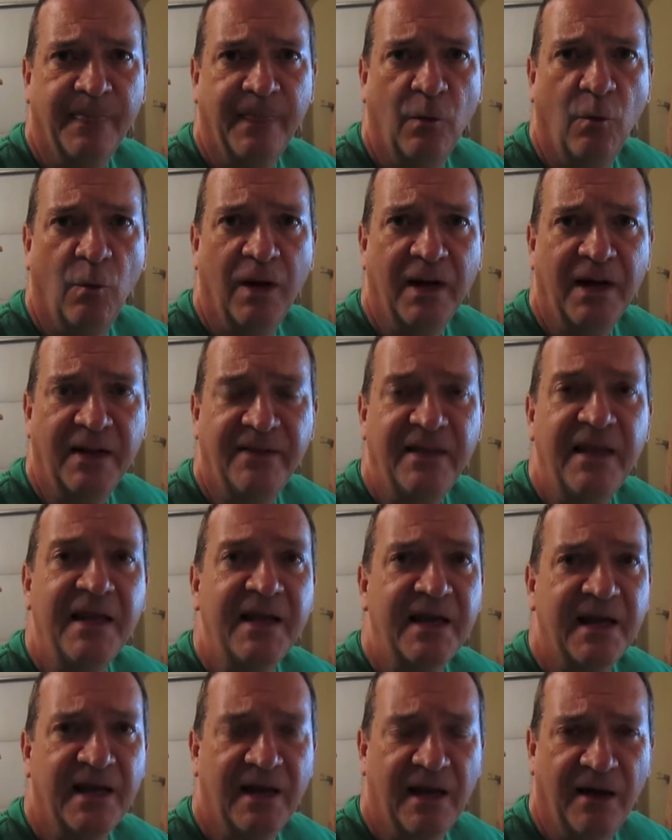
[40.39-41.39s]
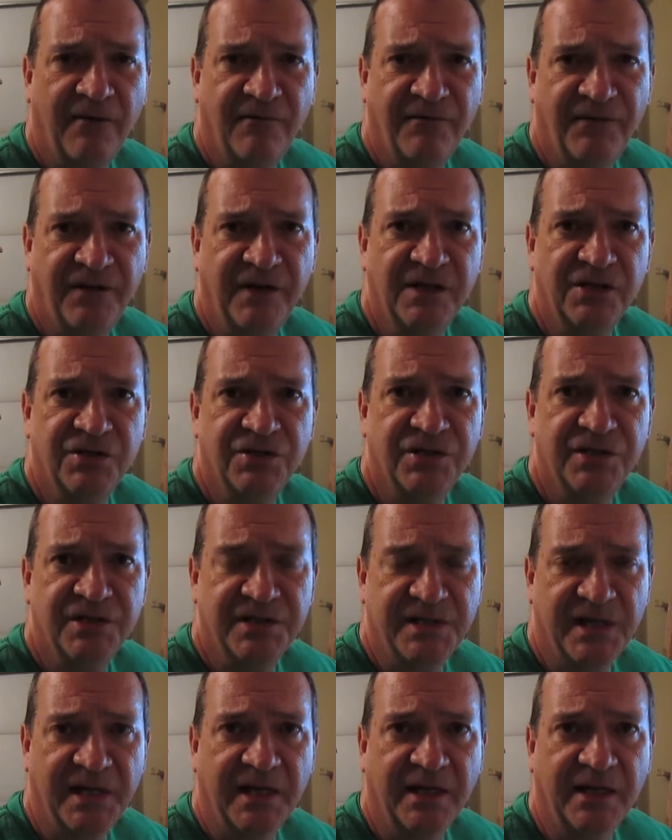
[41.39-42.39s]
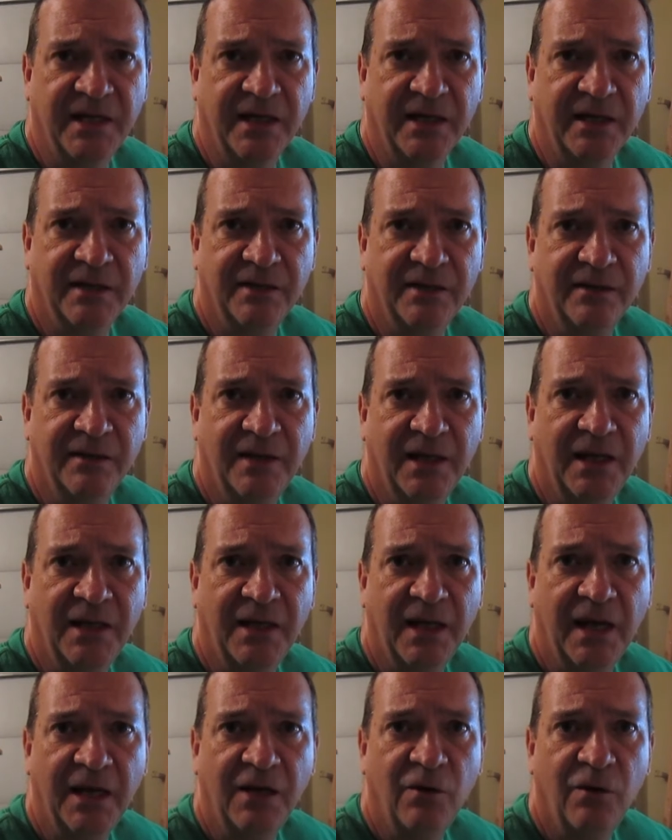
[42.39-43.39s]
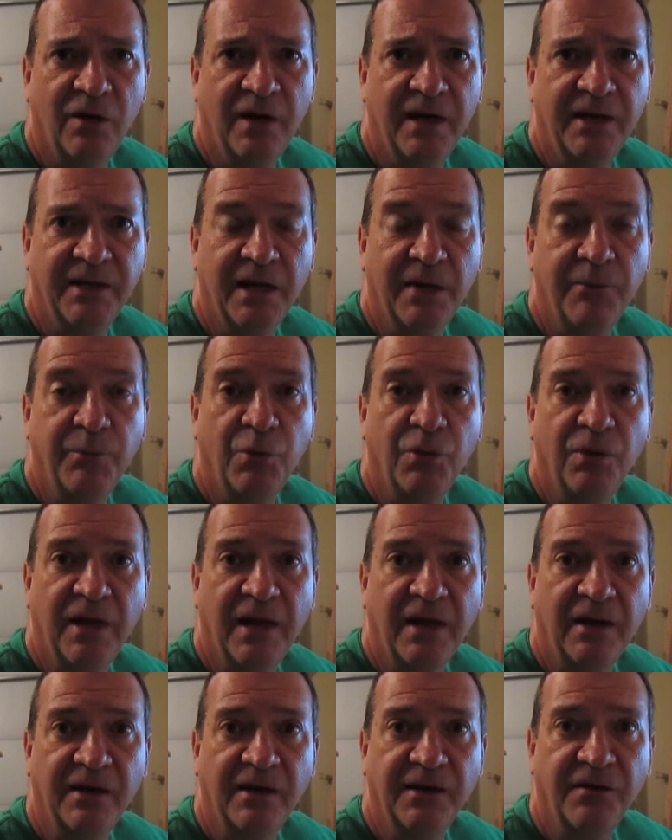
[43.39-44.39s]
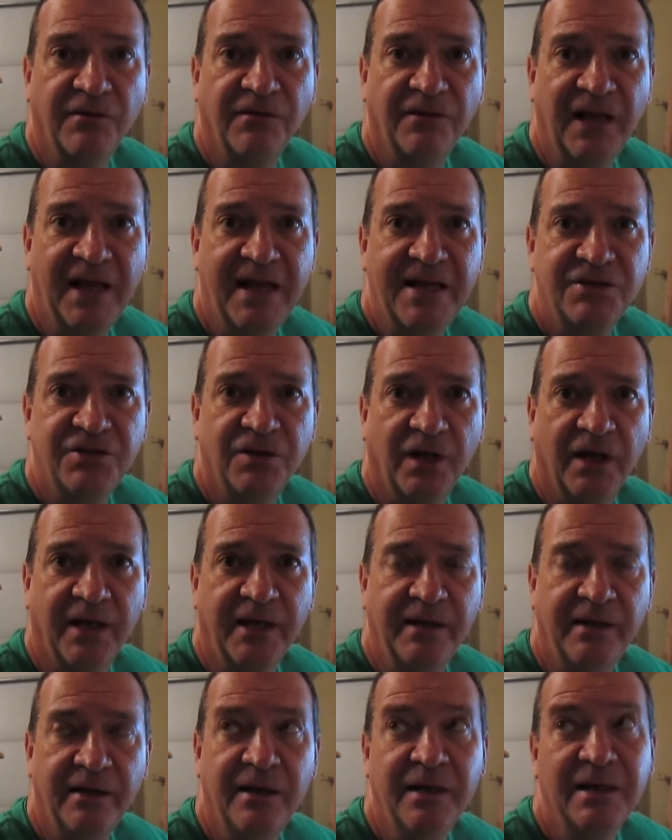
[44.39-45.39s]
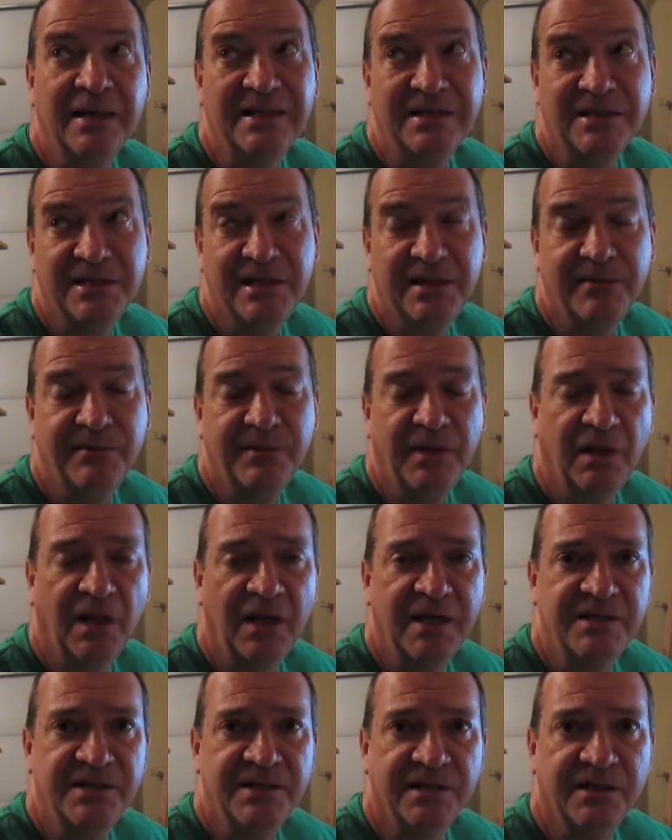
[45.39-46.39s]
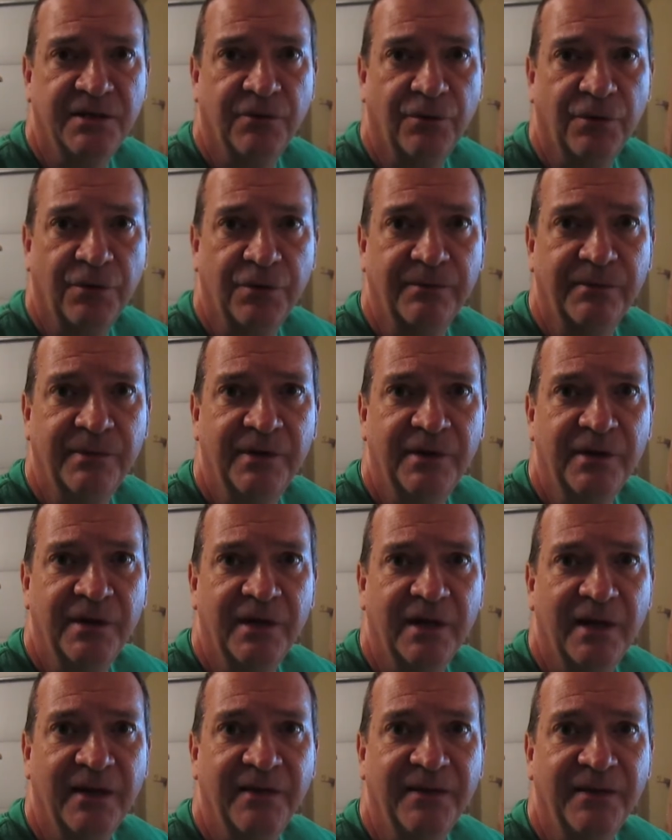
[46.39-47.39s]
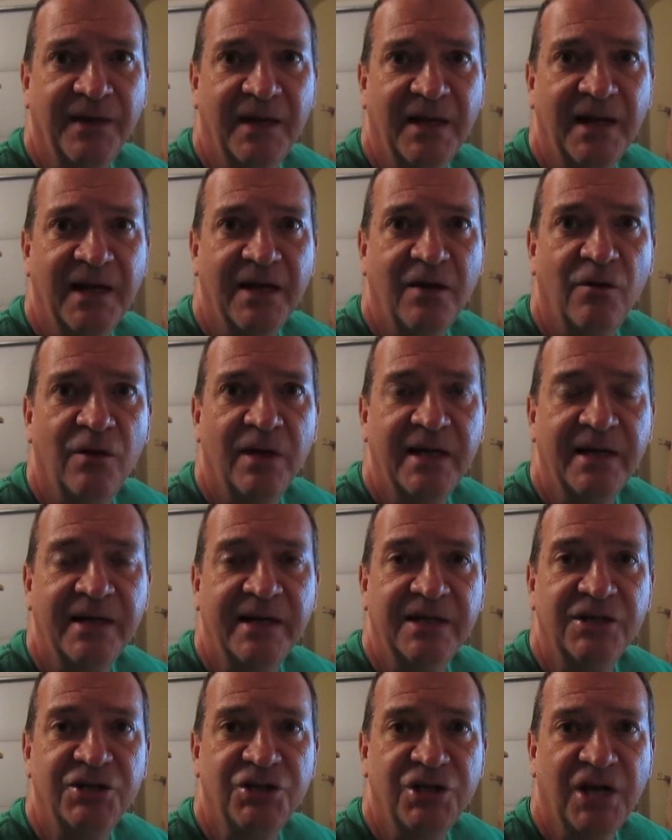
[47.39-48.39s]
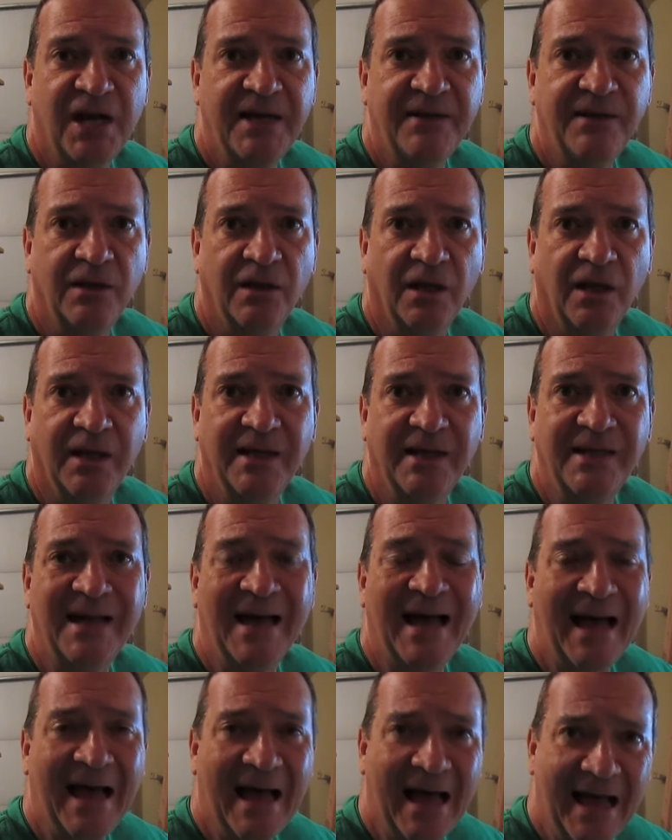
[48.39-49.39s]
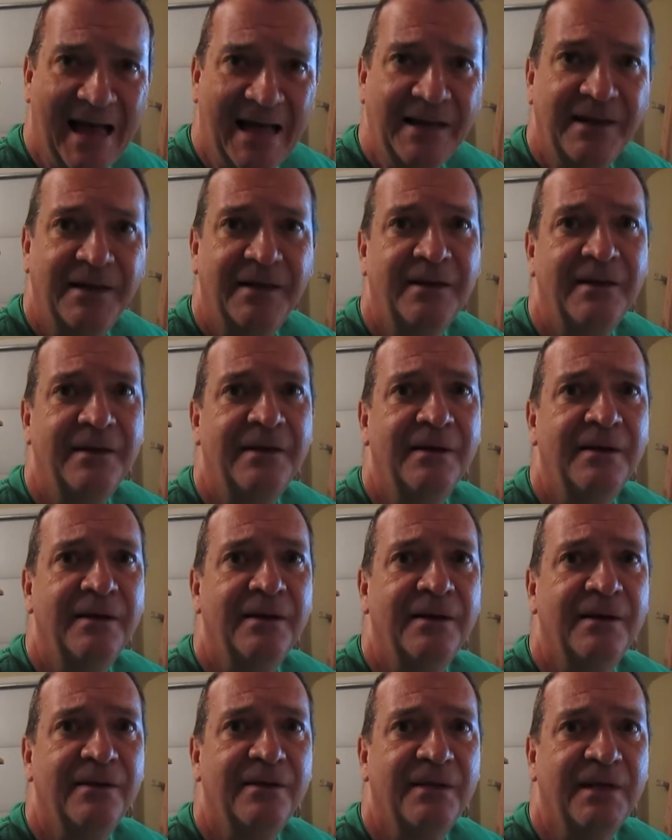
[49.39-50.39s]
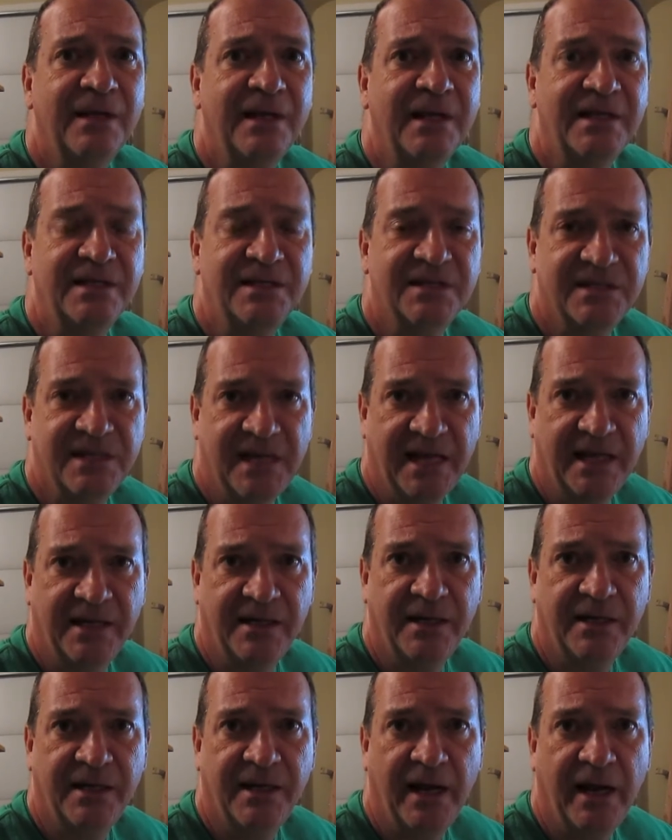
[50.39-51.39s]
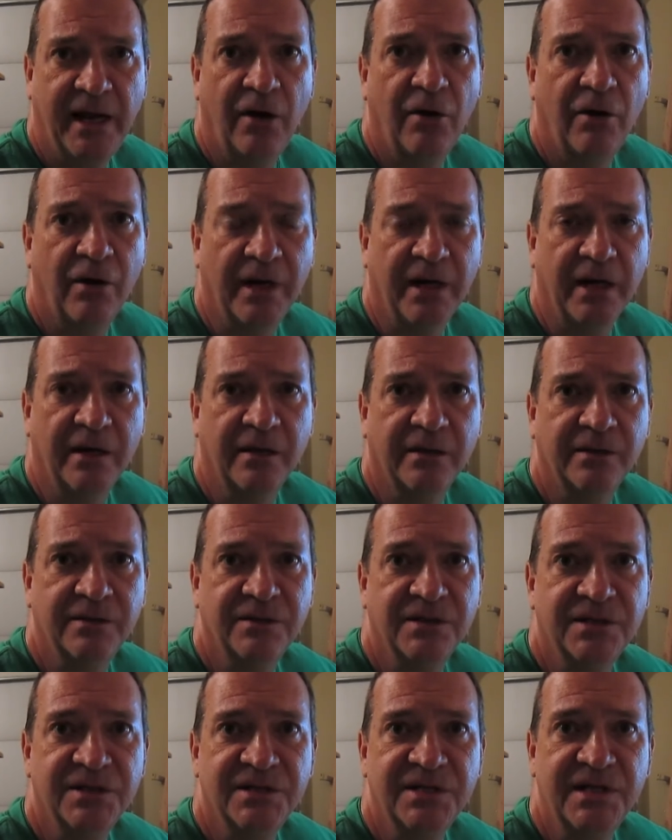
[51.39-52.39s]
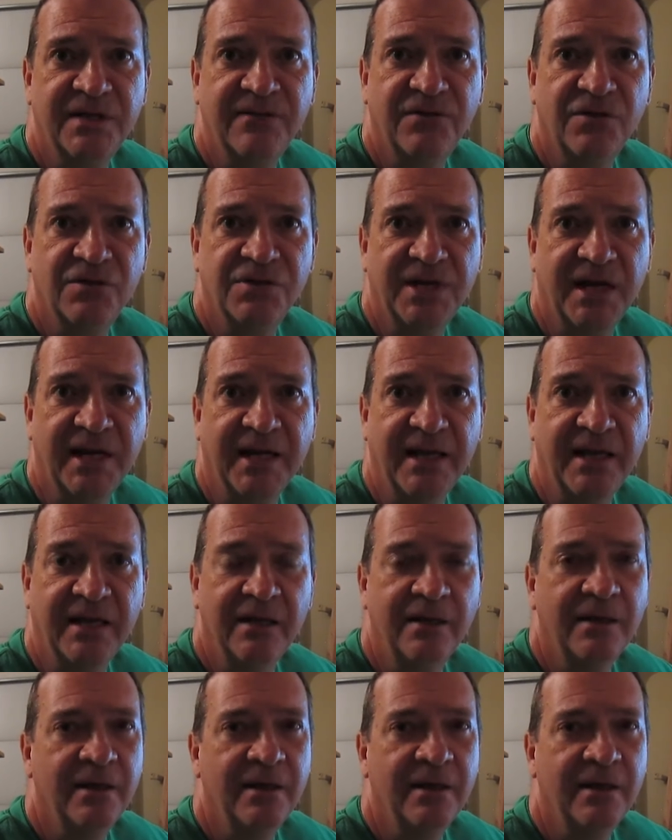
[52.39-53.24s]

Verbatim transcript: when I think I'm finished sanding, then I go ahead and I pull out a little flashlight, dim the lights in the room, and then I go ahead and I shine the light on the sanded area to see if there's any